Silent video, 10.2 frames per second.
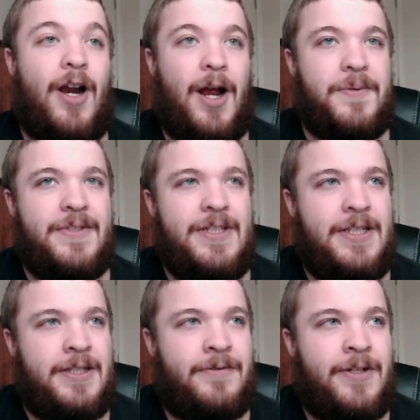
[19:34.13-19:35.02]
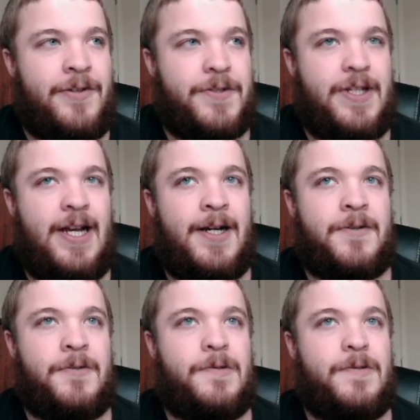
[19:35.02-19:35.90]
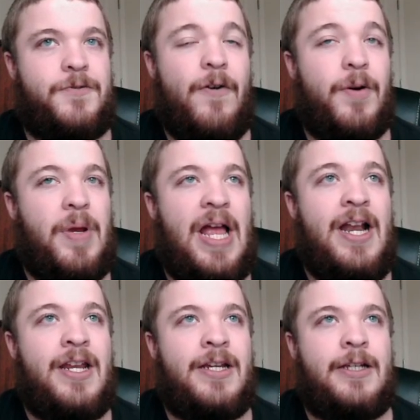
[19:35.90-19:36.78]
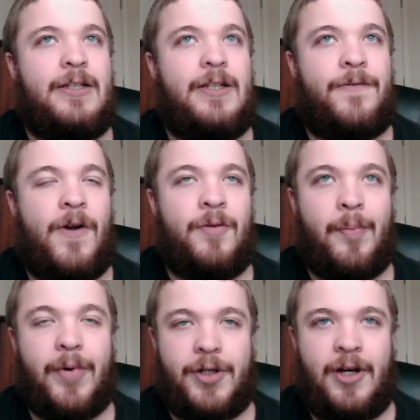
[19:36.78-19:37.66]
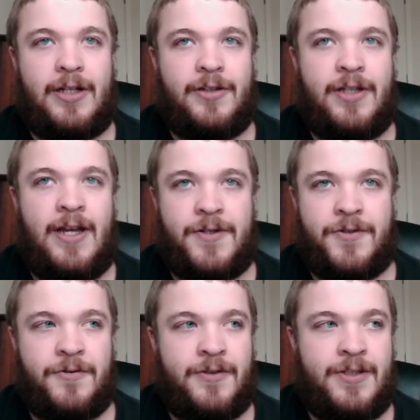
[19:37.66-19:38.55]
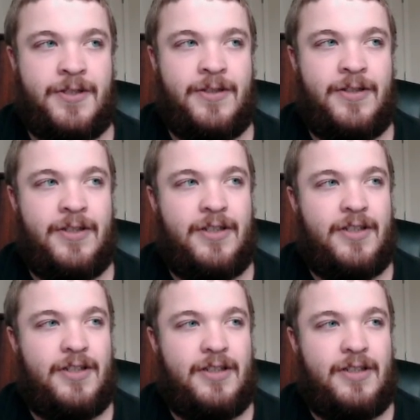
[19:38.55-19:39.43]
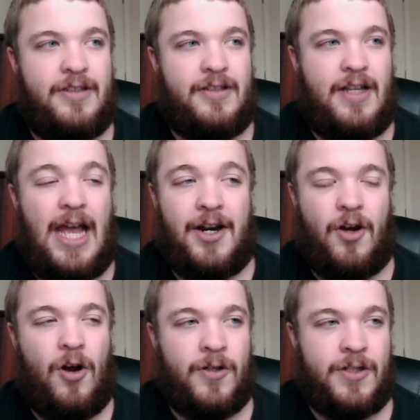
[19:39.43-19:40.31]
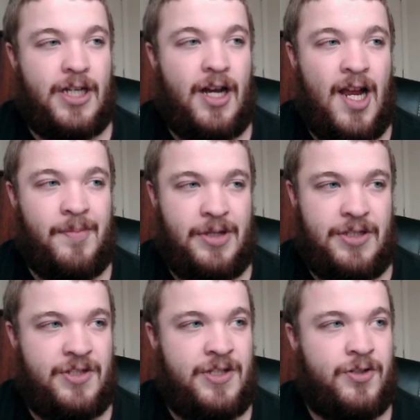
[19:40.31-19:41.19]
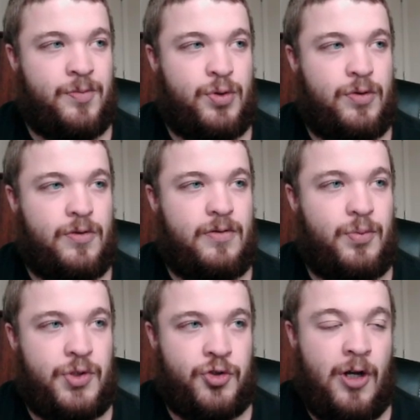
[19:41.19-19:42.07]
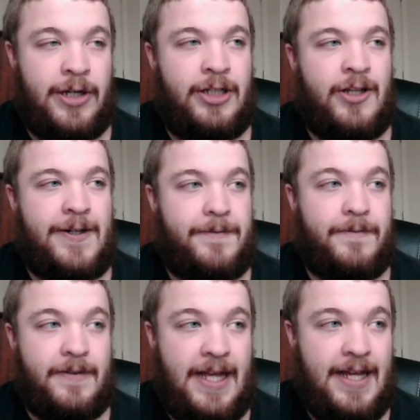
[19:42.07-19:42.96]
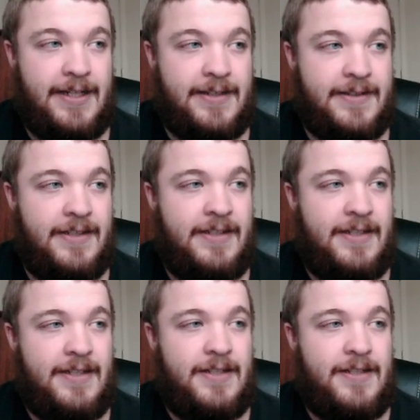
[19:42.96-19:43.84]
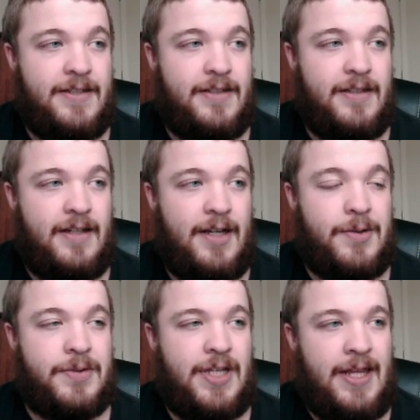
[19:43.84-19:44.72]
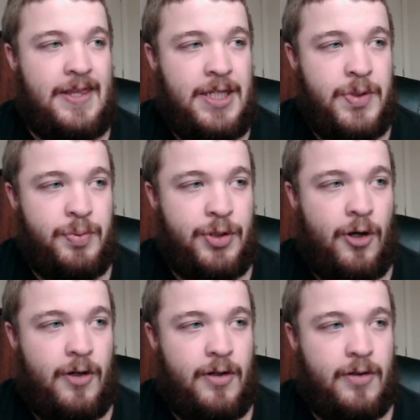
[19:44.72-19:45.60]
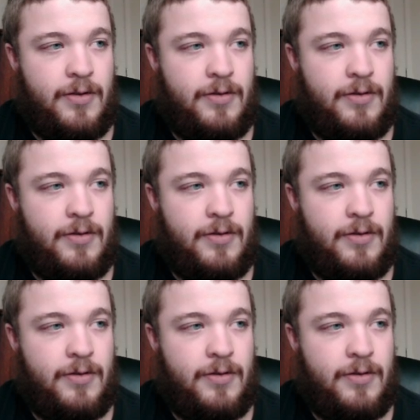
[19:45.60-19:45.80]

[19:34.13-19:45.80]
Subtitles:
was thinking of another tackle. Trevor Penning, if I remember correctly, actually had a hard time at the Senior Bowl, was drawing a lot of flags. I think it was Bernard.